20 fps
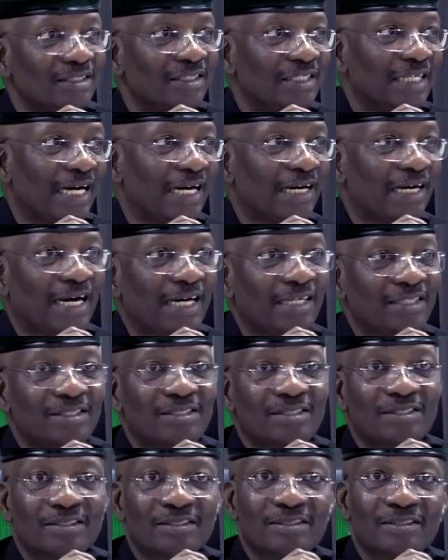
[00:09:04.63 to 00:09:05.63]
their
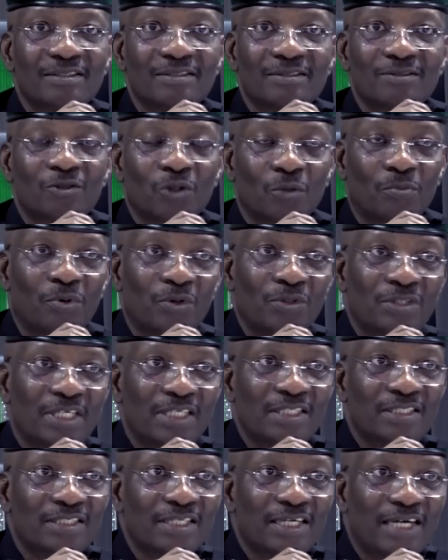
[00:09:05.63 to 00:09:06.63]
rights to
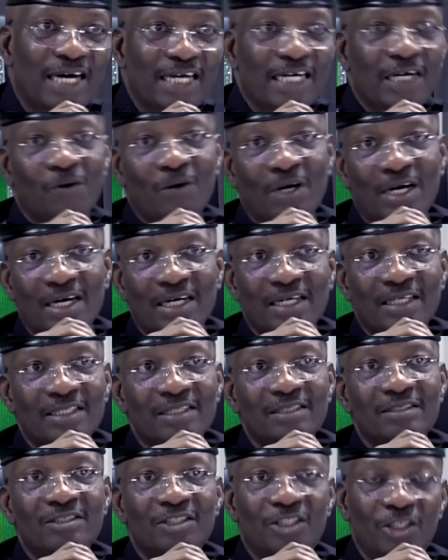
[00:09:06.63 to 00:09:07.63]
protest and our
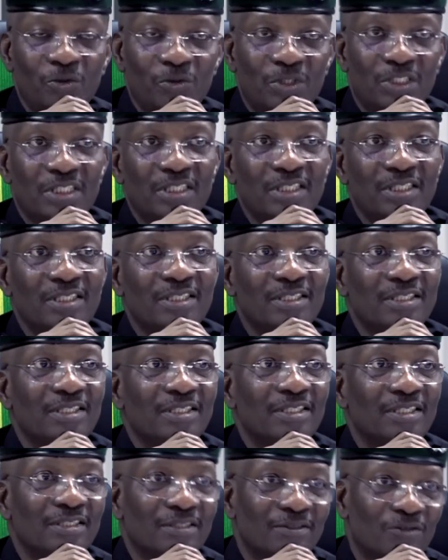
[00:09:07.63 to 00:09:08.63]
duty
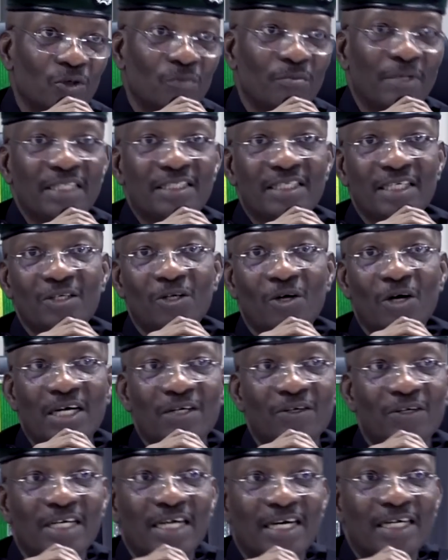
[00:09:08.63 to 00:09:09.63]
to maintain law
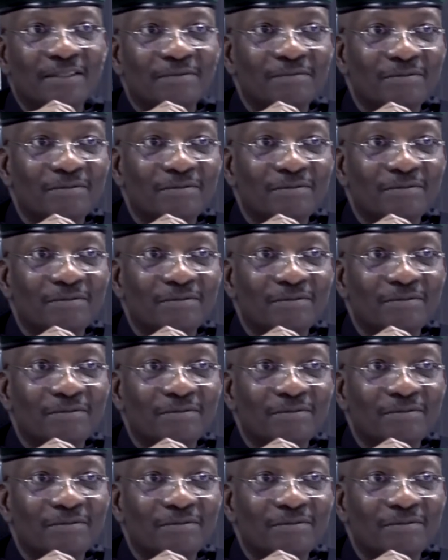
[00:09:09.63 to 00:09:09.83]
and order.